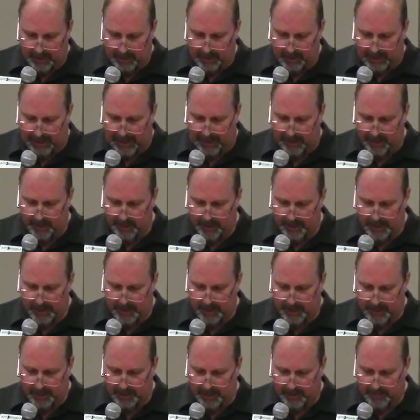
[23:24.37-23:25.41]
Last
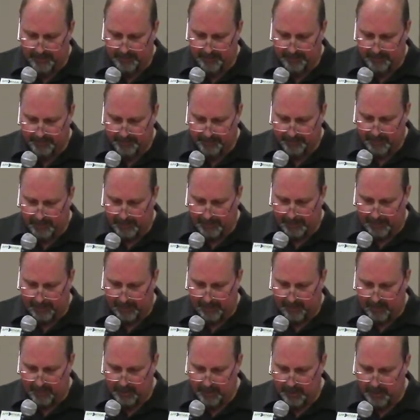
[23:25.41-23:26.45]
year,
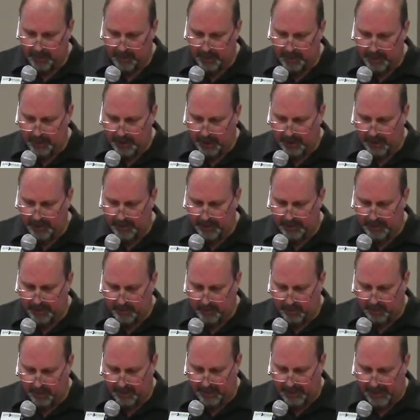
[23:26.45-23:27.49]
surcharges
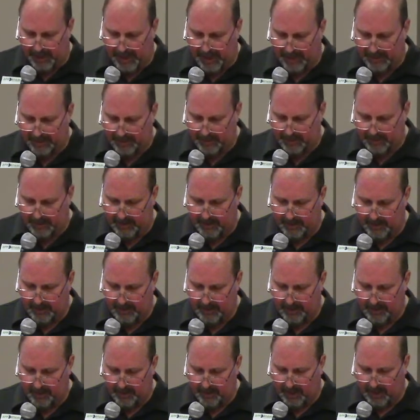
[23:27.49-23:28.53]
were enacted
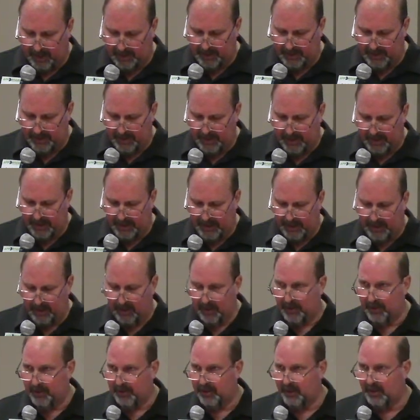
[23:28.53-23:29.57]
on these
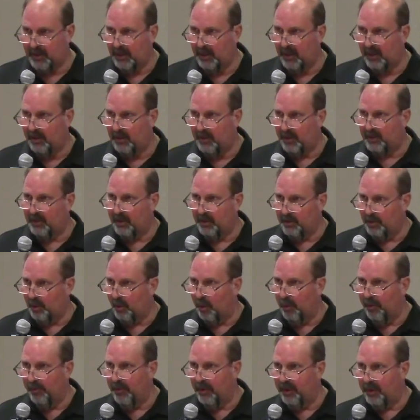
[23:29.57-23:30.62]
containers. This is
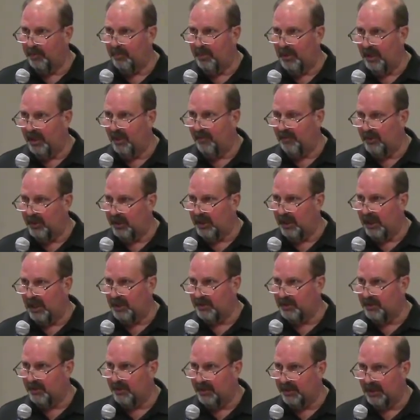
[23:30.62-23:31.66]
over and above the
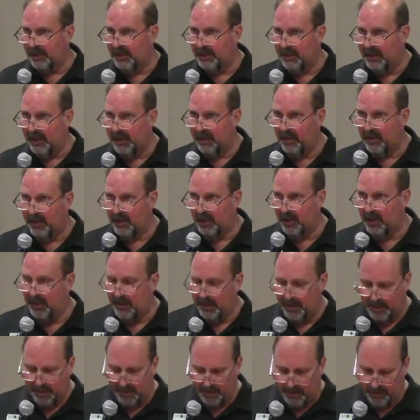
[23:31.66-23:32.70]
cost of the container.
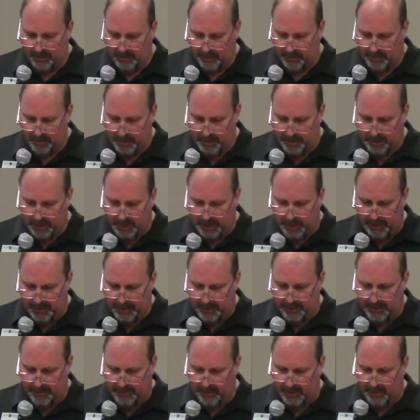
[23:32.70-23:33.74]
The
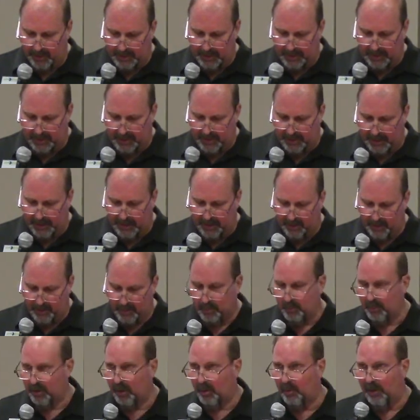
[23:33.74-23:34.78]
surcharges for these containers
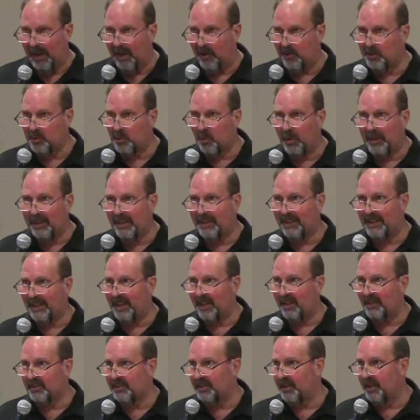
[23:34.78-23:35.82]
were around
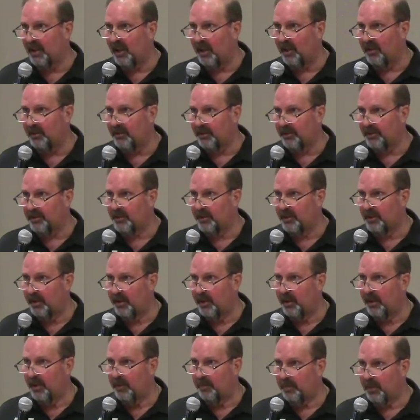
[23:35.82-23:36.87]
$20,000
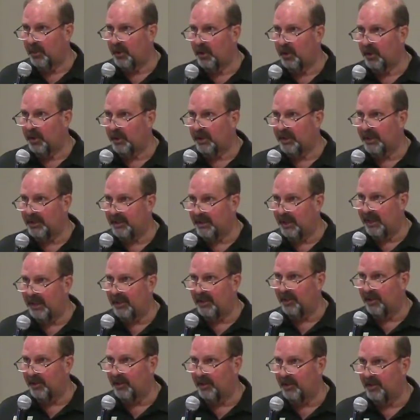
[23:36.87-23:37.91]
per
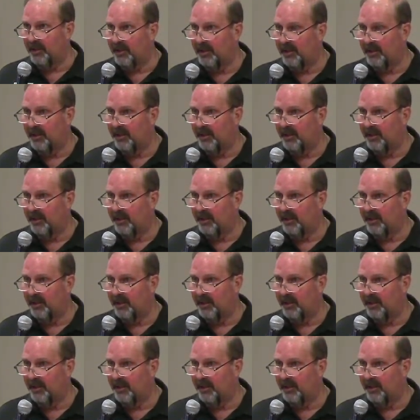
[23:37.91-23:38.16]
container.